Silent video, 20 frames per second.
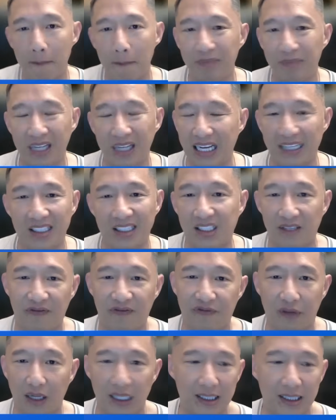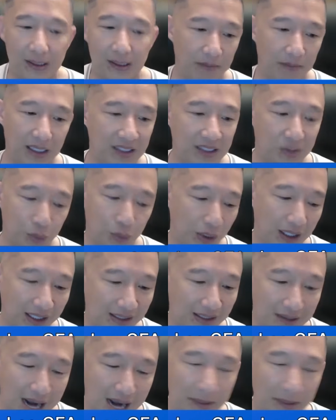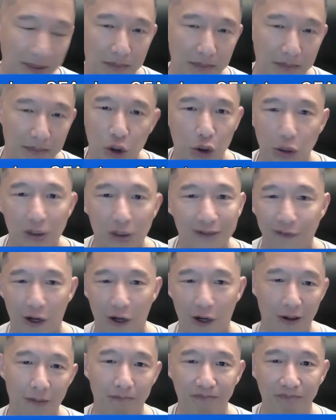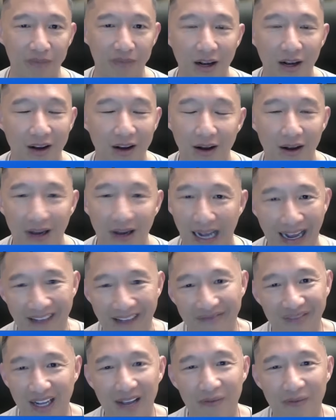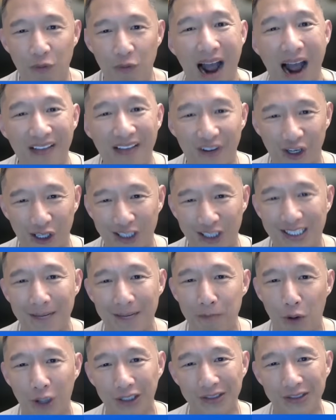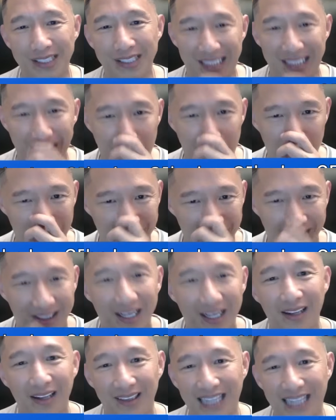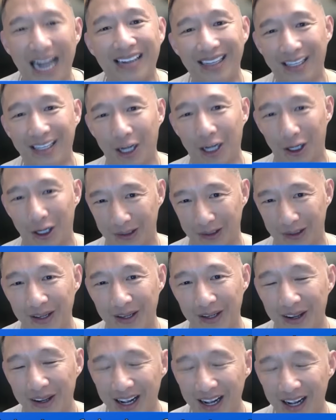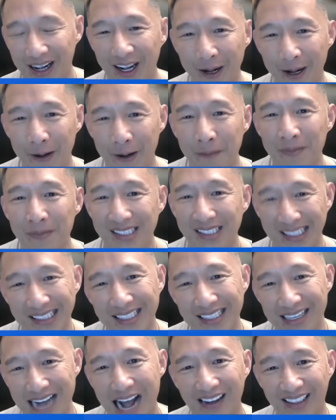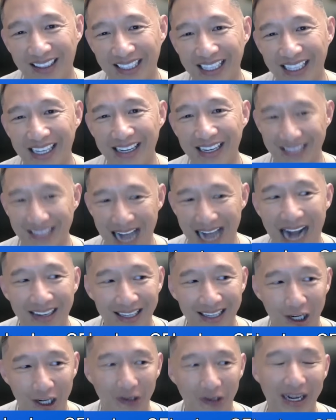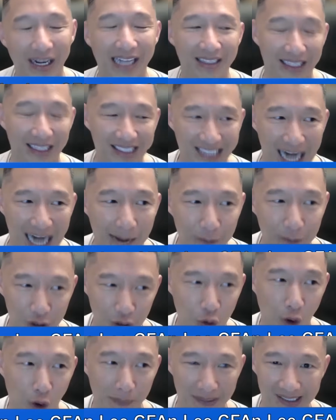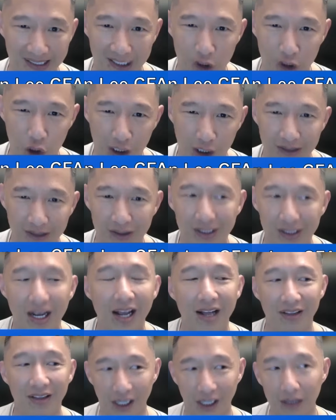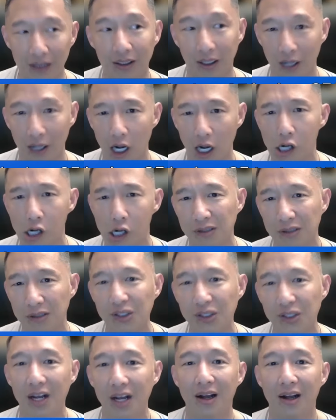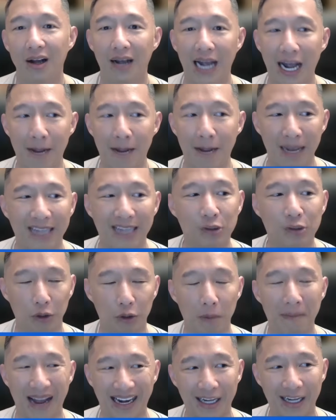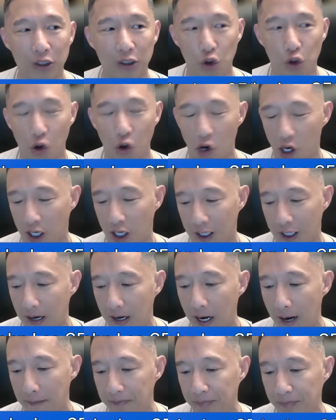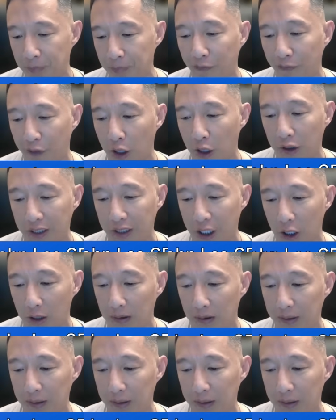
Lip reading: is really not much useful. And rather it's important to stick with technical seasonality and technical and establishing core positions near the lows, and make sure you manage your portfolio